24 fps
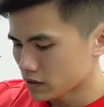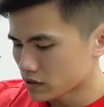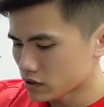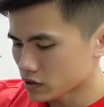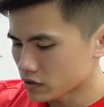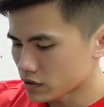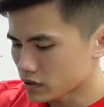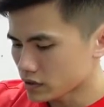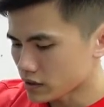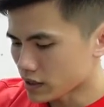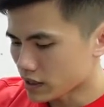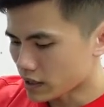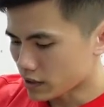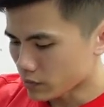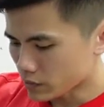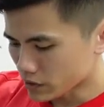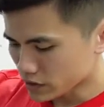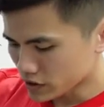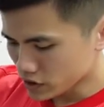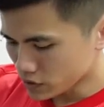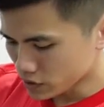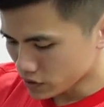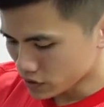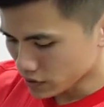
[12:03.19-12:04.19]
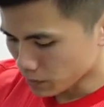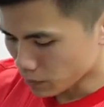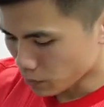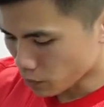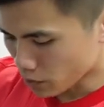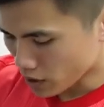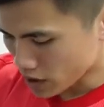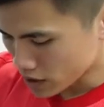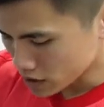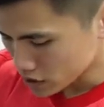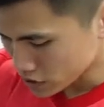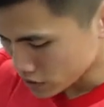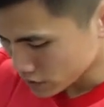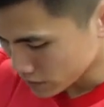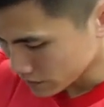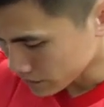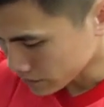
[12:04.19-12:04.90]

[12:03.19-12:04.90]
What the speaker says: So we'll use the brush.